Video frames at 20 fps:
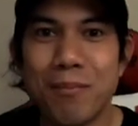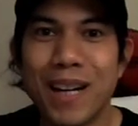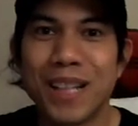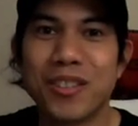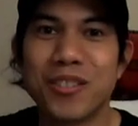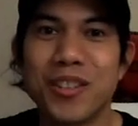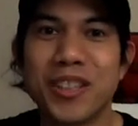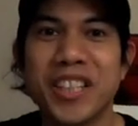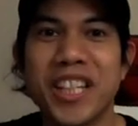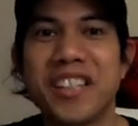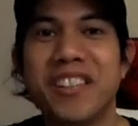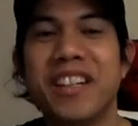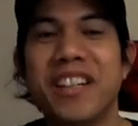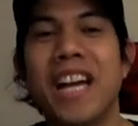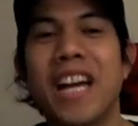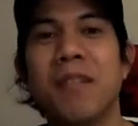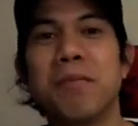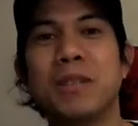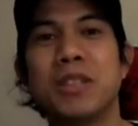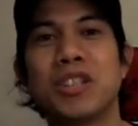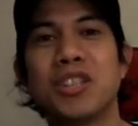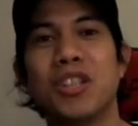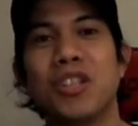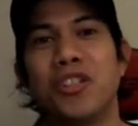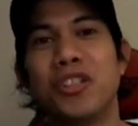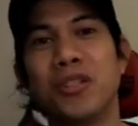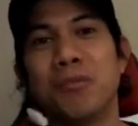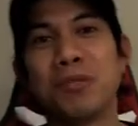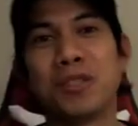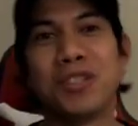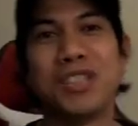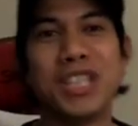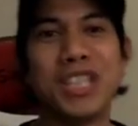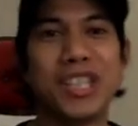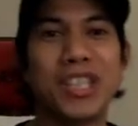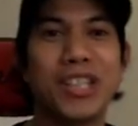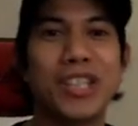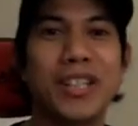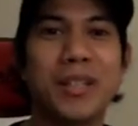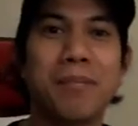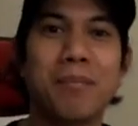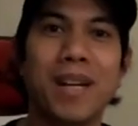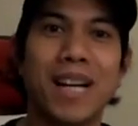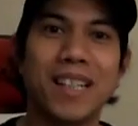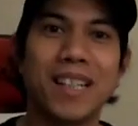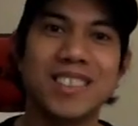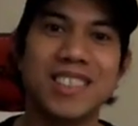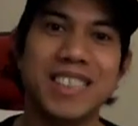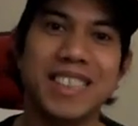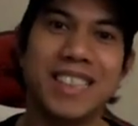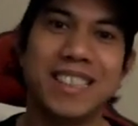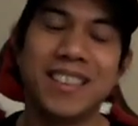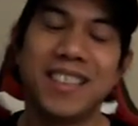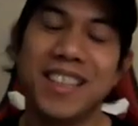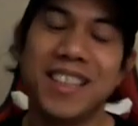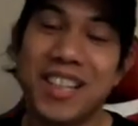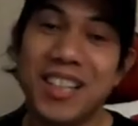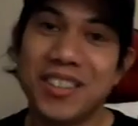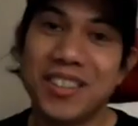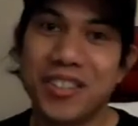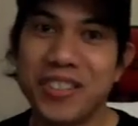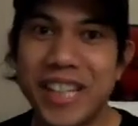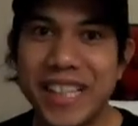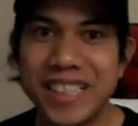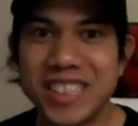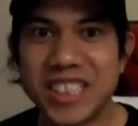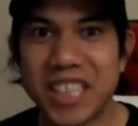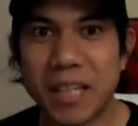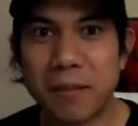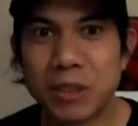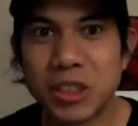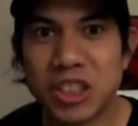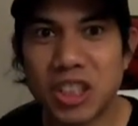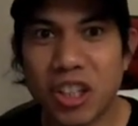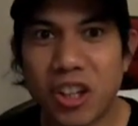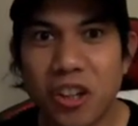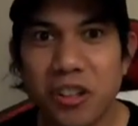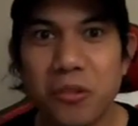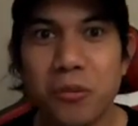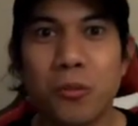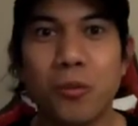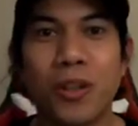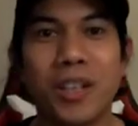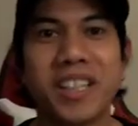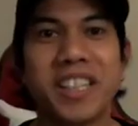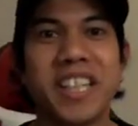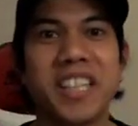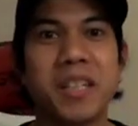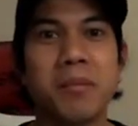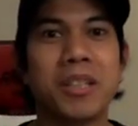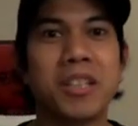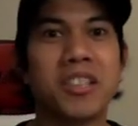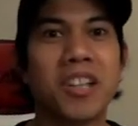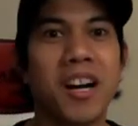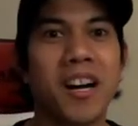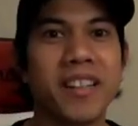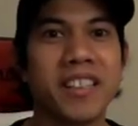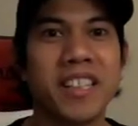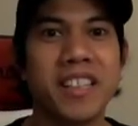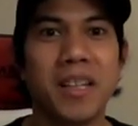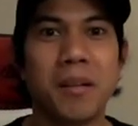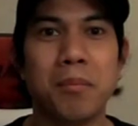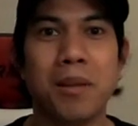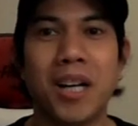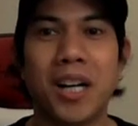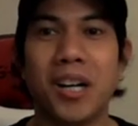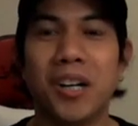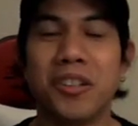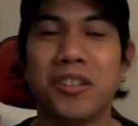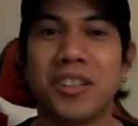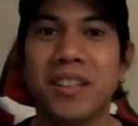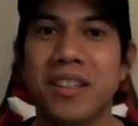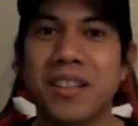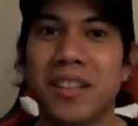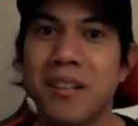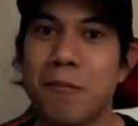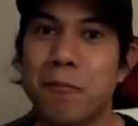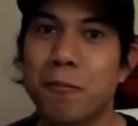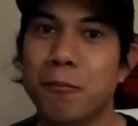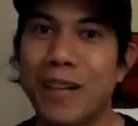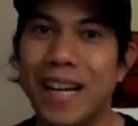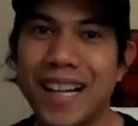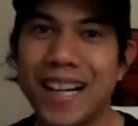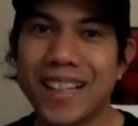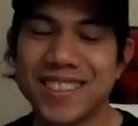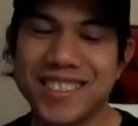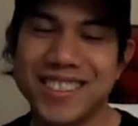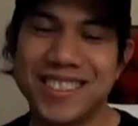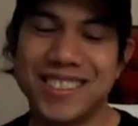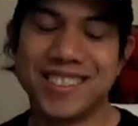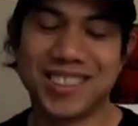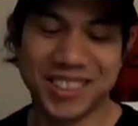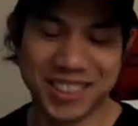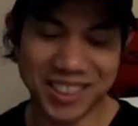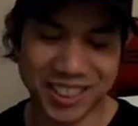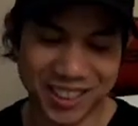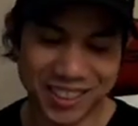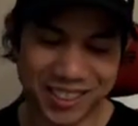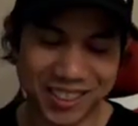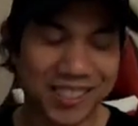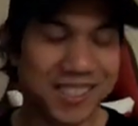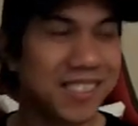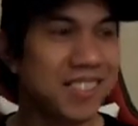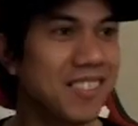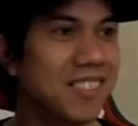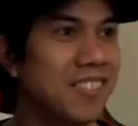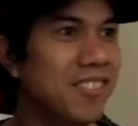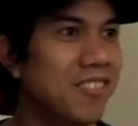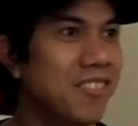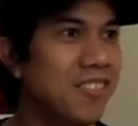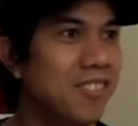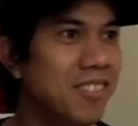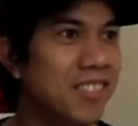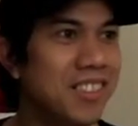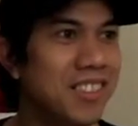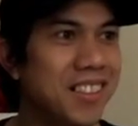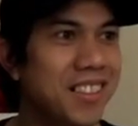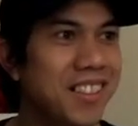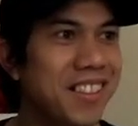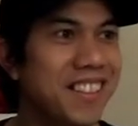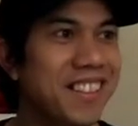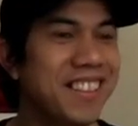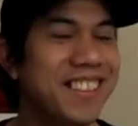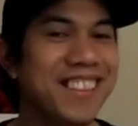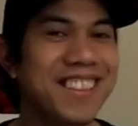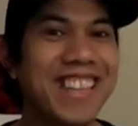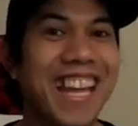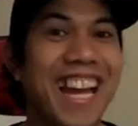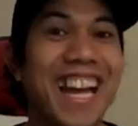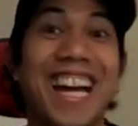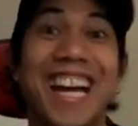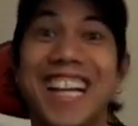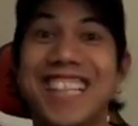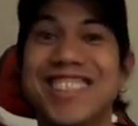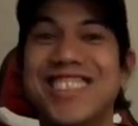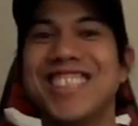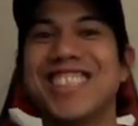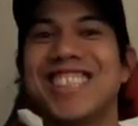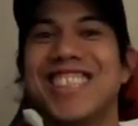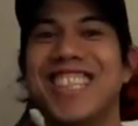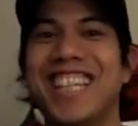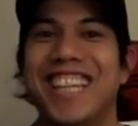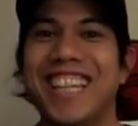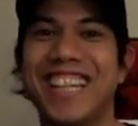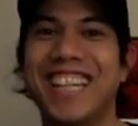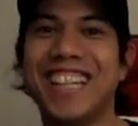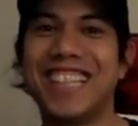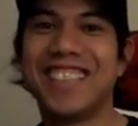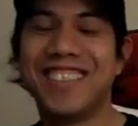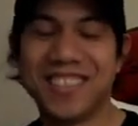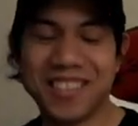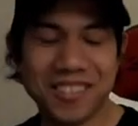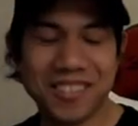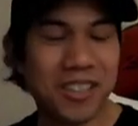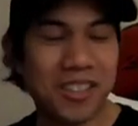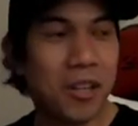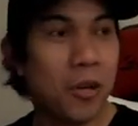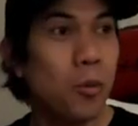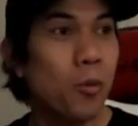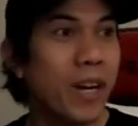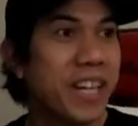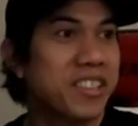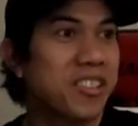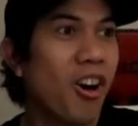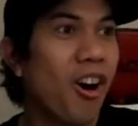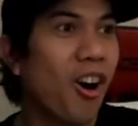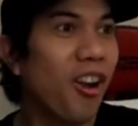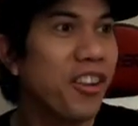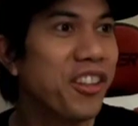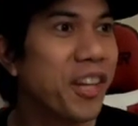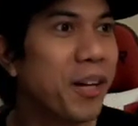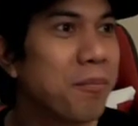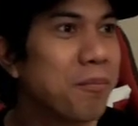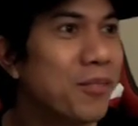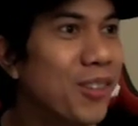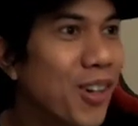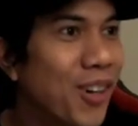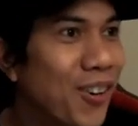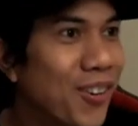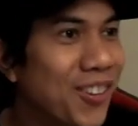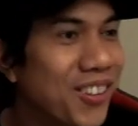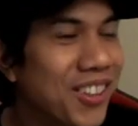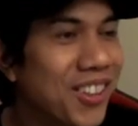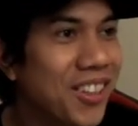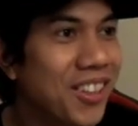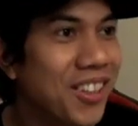back to another episode of Sneaker Unboxing. Today's episode, we're gonna be talking about practice. Wait, what? Nah, just kidding. Wait, hold up though.